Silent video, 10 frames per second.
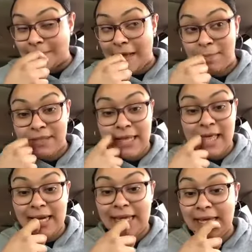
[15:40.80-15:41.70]
I'm gonna say
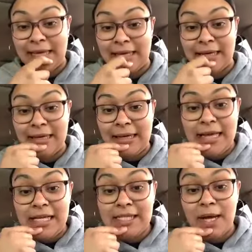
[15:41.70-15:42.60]
that again.
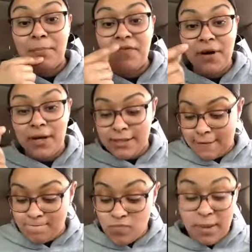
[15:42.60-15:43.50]
Some of us,
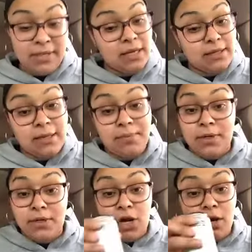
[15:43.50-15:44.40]
let me take a sip of
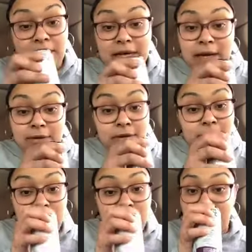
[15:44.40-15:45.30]
this, y'all, because I got
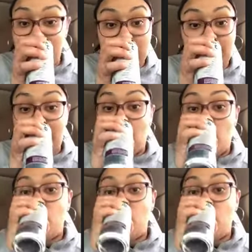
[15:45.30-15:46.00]
thirsty saying that.